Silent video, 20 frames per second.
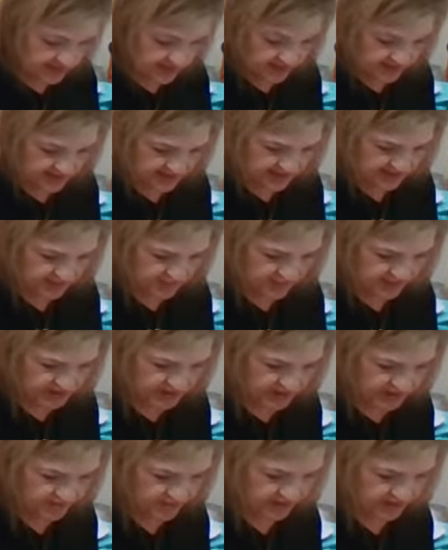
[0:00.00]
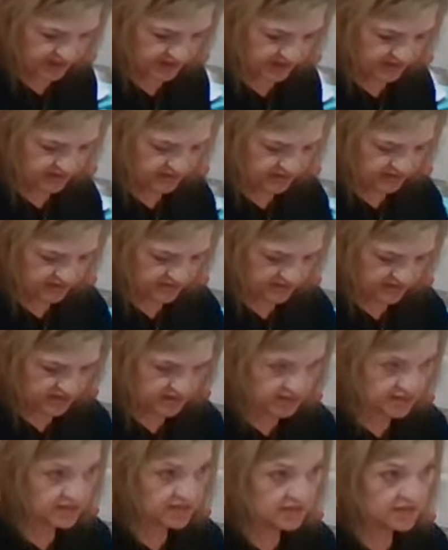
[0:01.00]
And then we should be
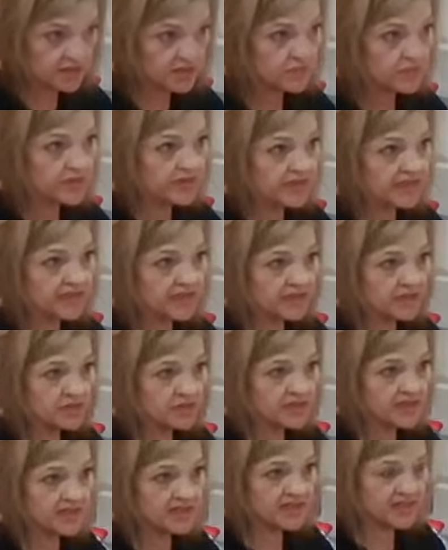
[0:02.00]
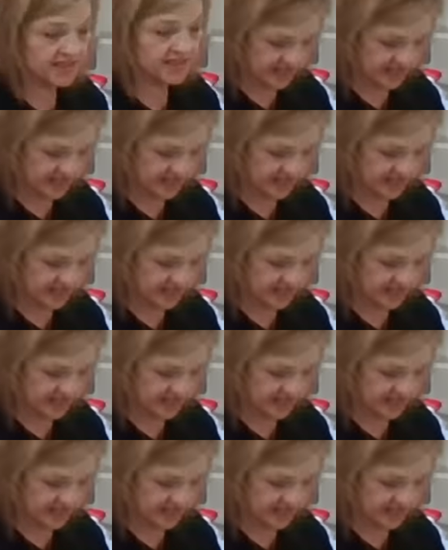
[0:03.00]
really close to the